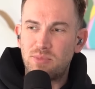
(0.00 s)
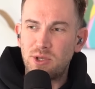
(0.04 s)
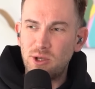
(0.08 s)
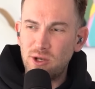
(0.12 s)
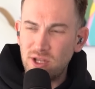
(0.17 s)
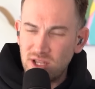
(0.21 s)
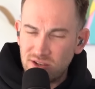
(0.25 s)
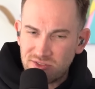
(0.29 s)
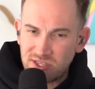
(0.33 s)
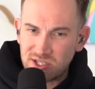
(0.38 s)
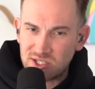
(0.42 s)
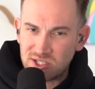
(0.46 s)

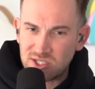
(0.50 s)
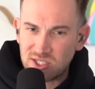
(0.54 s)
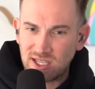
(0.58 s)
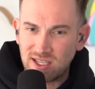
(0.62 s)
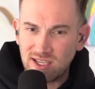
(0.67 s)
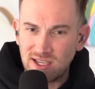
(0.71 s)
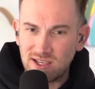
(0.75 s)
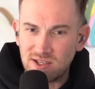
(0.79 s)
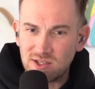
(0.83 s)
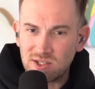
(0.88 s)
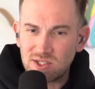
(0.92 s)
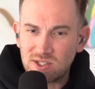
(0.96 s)
of this thing
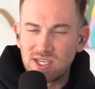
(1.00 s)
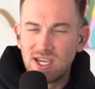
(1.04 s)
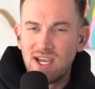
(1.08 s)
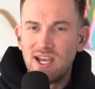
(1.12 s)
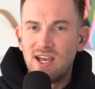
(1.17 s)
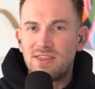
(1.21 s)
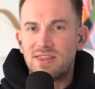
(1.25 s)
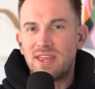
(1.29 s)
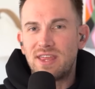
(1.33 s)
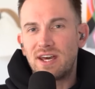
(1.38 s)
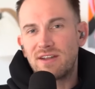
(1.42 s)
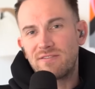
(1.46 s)
is
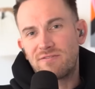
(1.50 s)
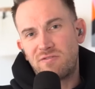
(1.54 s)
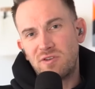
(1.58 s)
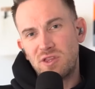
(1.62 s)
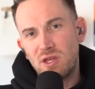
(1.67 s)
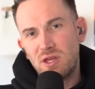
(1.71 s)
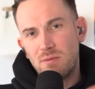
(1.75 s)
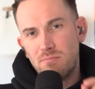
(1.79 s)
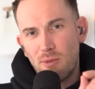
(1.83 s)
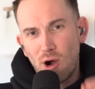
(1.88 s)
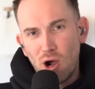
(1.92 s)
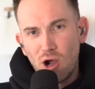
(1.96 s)
that for the
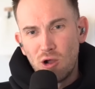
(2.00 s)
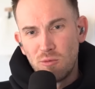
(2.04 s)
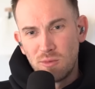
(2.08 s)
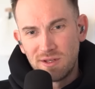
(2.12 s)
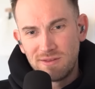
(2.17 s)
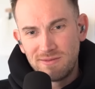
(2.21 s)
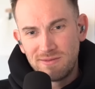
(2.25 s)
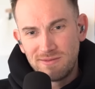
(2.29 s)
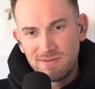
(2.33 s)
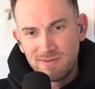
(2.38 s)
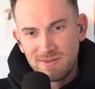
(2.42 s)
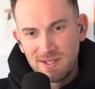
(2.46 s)
moment,
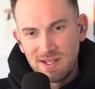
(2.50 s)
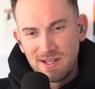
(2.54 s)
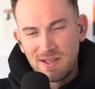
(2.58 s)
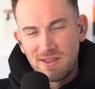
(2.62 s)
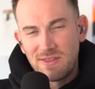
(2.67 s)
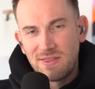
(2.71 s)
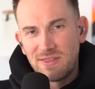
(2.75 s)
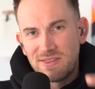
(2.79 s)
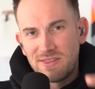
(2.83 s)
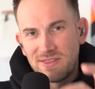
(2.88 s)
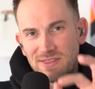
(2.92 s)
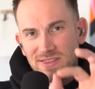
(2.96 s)

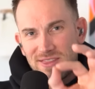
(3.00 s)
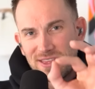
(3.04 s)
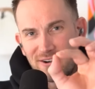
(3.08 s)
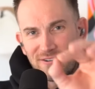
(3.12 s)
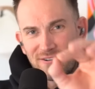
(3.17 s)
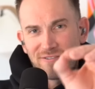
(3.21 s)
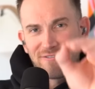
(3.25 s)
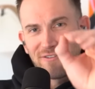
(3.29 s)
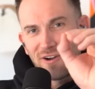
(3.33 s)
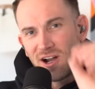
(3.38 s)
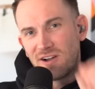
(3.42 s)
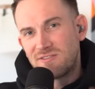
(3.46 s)
there are
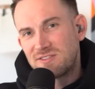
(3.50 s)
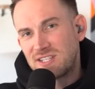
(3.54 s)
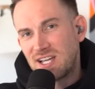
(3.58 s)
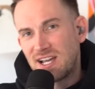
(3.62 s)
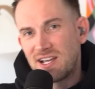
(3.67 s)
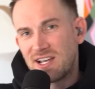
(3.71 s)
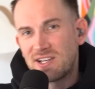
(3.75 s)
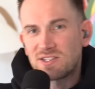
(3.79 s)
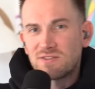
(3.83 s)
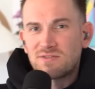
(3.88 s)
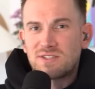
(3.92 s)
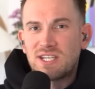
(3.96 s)
5
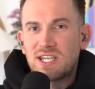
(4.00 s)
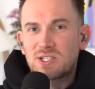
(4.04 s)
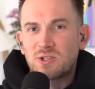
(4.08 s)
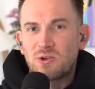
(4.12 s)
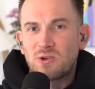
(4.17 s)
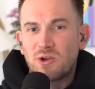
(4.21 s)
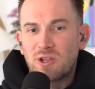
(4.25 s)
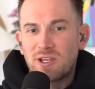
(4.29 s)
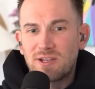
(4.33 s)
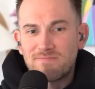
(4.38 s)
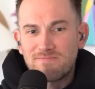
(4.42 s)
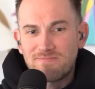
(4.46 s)
days of Test
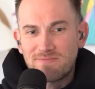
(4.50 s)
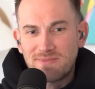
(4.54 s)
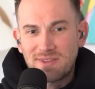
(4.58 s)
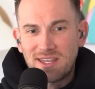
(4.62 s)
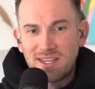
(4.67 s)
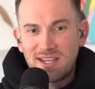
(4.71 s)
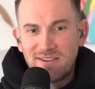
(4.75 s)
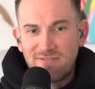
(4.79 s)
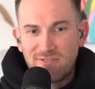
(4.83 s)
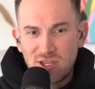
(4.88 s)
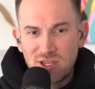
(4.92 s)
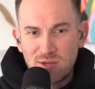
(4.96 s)
cricket
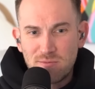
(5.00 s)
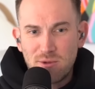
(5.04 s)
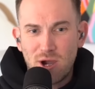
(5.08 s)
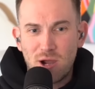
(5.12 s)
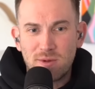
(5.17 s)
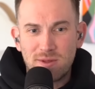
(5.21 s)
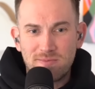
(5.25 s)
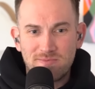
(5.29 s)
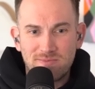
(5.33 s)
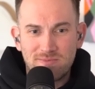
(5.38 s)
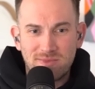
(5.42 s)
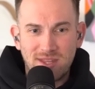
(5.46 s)
for the moment.
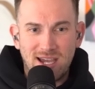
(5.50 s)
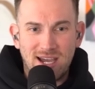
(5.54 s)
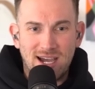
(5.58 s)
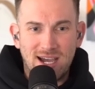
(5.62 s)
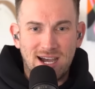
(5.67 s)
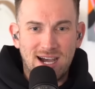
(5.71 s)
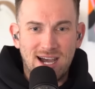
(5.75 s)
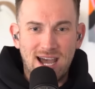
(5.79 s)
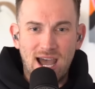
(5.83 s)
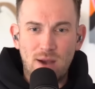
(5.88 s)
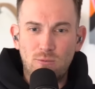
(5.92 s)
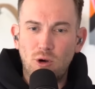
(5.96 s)

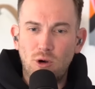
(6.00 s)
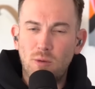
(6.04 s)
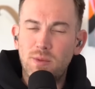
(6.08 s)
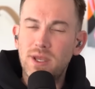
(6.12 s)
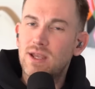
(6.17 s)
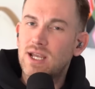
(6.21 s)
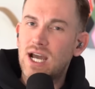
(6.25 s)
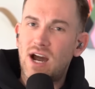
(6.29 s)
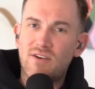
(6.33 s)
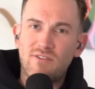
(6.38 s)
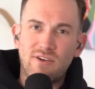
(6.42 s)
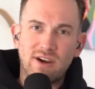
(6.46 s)
And we'll be
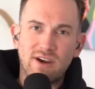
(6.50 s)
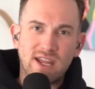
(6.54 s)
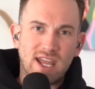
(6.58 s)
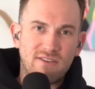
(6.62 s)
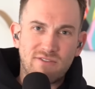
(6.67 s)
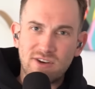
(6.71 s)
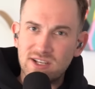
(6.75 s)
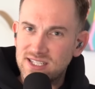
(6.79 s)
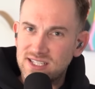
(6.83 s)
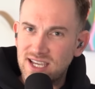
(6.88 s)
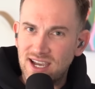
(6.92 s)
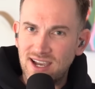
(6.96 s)
covering every
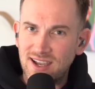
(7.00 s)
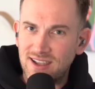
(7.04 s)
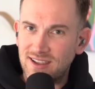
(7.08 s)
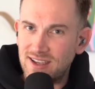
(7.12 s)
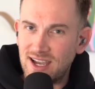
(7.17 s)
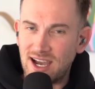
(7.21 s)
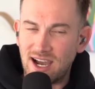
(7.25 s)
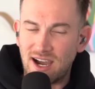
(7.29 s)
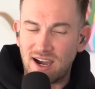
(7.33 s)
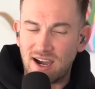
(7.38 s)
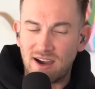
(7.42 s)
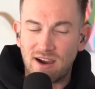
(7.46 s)
day
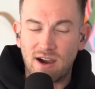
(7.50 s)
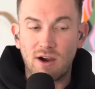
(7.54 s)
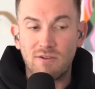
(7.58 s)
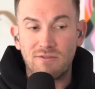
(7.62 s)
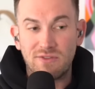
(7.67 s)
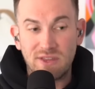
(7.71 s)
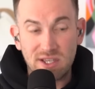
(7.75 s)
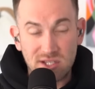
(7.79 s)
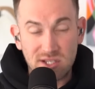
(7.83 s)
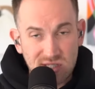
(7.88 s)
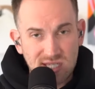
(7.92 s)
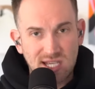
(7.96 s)
of
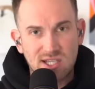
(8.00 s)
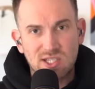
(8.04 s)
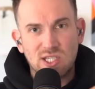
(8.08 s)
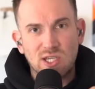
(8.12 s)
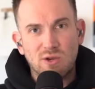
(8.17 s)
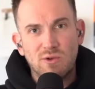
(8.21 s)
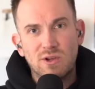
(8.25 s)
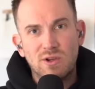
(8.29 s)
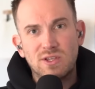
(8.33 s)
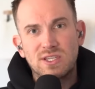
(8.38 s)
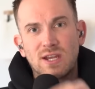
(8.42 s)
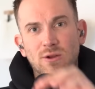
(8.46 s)
this Test
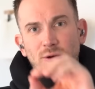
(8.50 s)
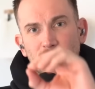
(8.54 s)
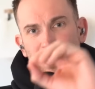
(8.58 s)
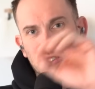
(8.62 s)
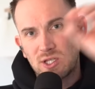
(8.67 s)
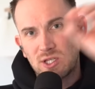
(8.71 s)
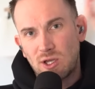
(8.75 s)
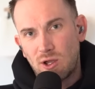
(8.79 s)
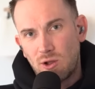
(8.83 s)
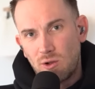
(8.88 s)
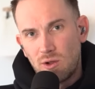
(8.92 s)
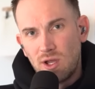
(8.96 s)
series and
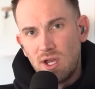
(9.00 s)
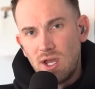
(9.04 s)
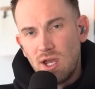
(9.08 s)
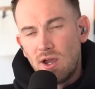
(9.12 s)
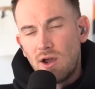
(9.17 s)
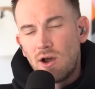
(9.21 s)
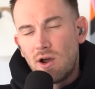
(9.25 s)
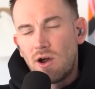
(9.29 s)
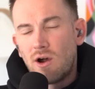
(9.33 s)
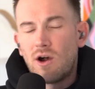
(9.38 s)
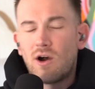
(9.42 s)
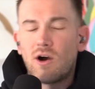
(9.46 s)
also
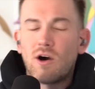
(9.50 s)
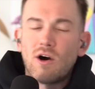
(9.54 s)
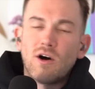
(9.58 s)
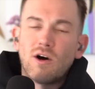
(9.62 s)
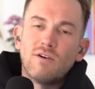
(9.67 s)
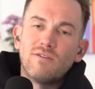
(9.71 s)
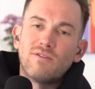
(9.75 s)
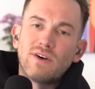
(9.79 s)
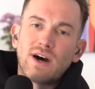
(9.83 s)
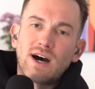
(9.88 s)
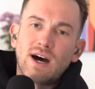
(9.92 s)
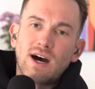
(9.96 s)
of
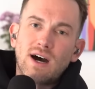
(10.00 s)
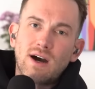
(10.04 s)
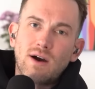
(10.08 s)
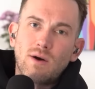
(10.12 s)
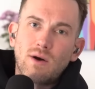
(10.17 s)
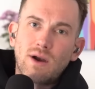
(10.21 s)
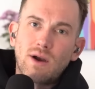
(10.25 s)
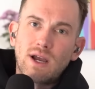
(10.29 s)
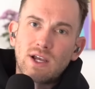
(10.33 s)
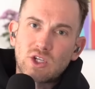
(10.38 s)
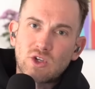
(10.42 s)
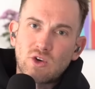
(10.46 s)

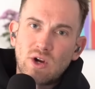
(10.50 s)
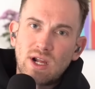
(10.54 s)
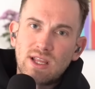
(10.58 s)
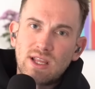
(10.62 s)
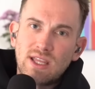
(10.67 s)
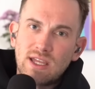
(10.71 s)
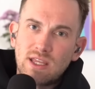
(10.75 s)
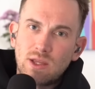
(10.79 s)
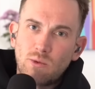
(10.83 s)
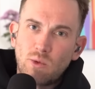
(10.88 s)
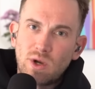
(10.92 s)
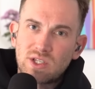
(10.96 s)
Australia in
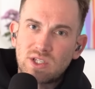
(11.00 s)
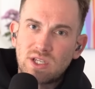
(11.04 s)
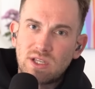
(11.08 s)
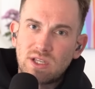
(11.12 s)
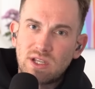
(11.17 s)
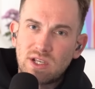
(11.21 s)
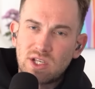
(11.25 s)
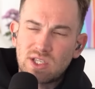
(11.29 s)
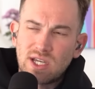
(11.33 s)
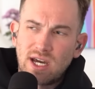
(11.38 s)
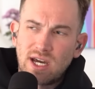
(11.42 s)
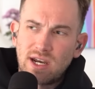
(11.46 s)
the West Indies
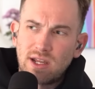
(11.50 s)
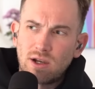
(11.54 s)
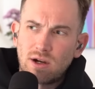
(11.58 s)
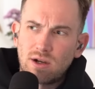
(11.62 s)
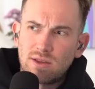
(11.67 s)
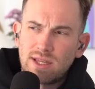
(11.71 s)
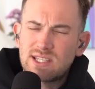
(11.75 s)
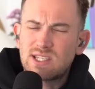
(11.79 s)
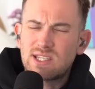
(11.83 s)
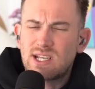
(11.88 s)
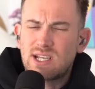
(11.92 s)
starting on. That starts on